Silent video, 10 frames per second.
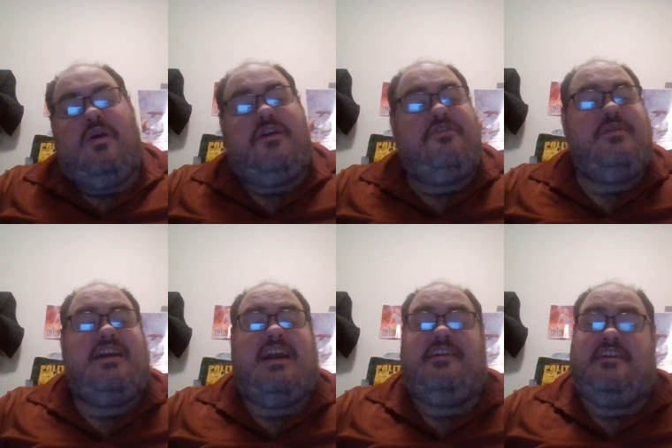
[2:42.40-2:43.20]
whether
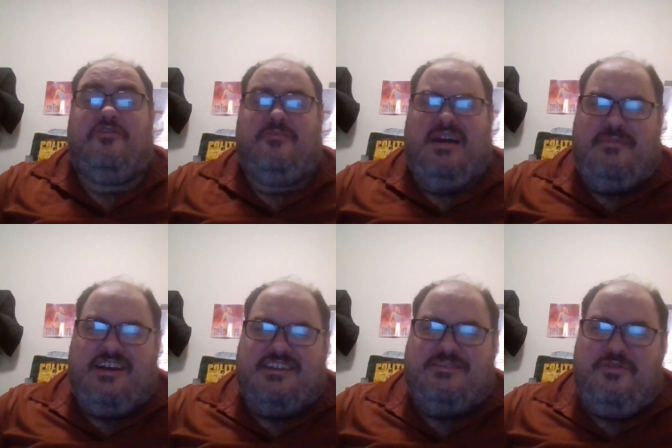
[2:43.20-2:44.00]
we get another Mad
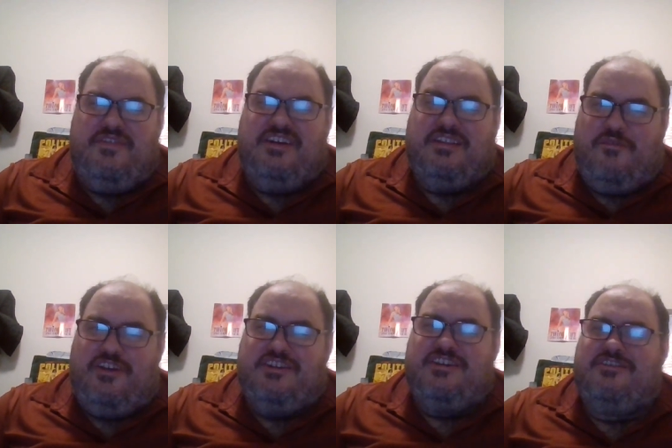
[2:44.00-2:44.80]
Max movie in the
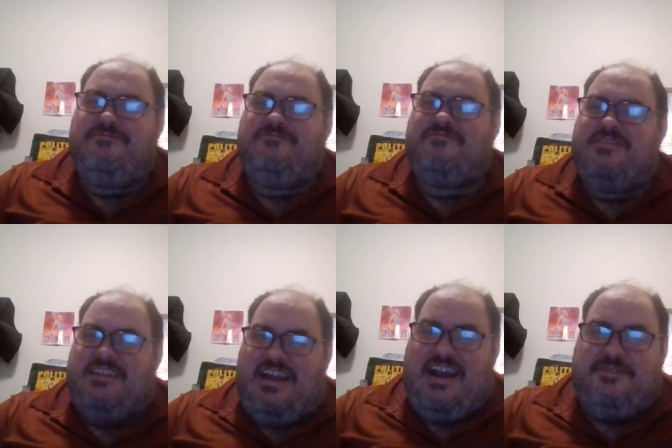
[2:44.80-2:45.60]
future,
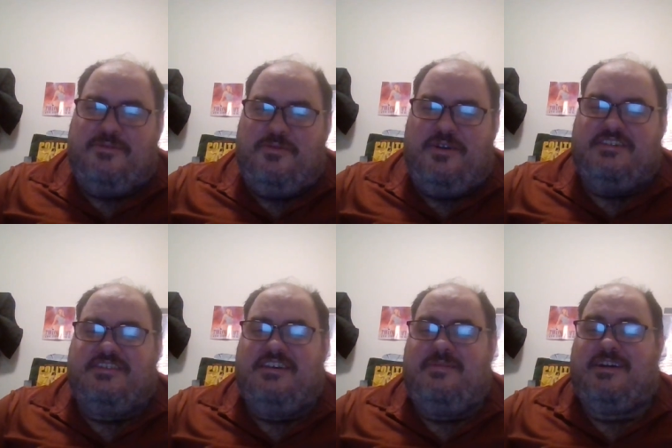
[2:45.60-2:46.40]
that has to wait and
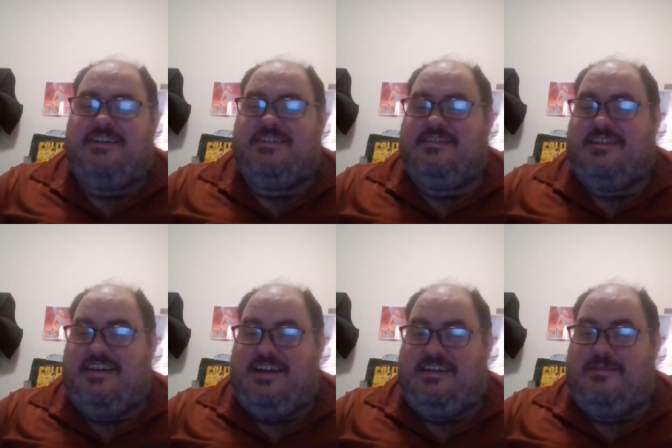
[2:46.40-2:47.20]
see because
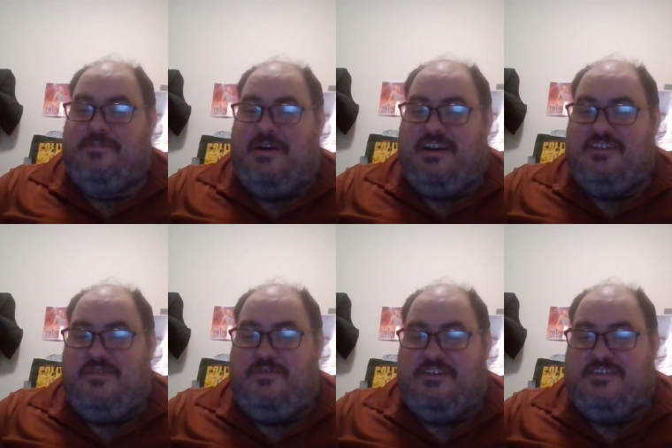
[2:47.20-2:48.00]
again, the box
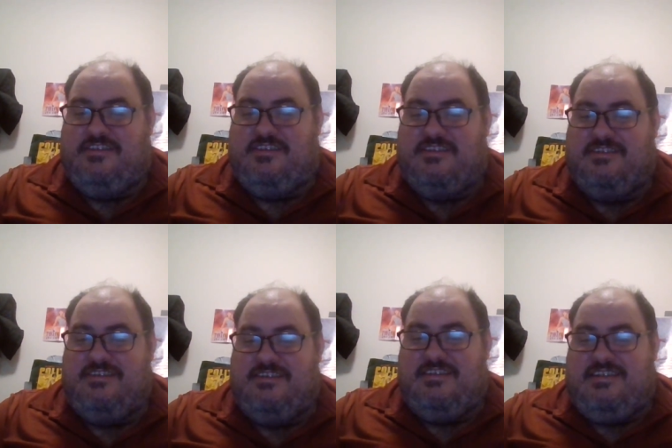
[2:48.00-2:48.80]
office
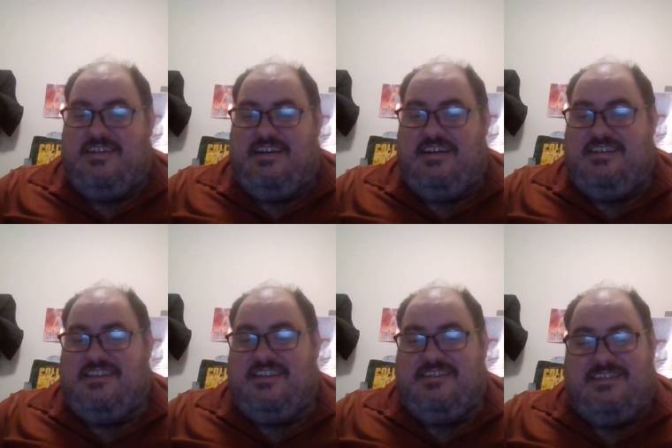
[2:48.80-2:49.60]
uh,
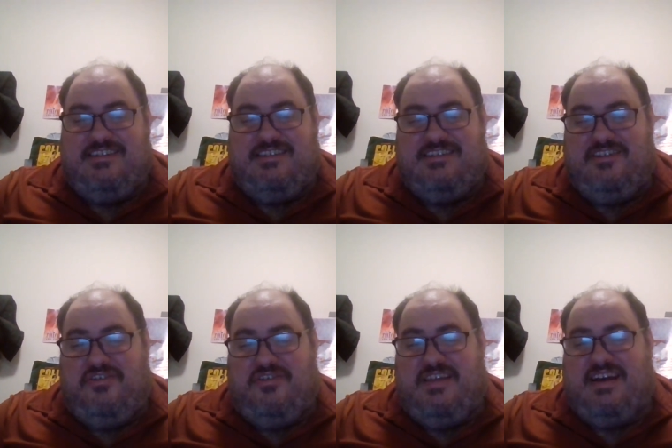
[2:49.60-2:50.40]
isn't
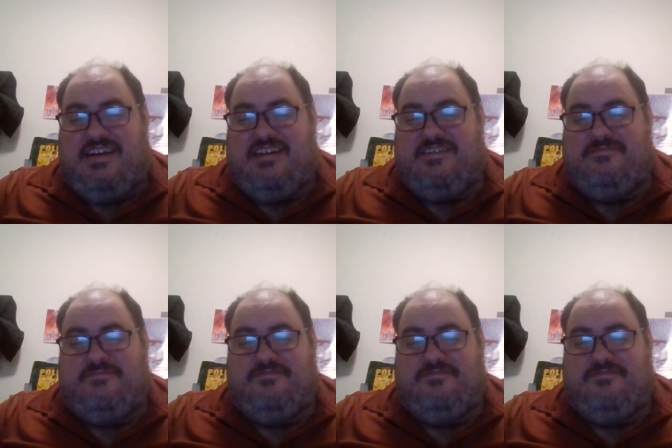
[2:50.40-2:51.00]
all that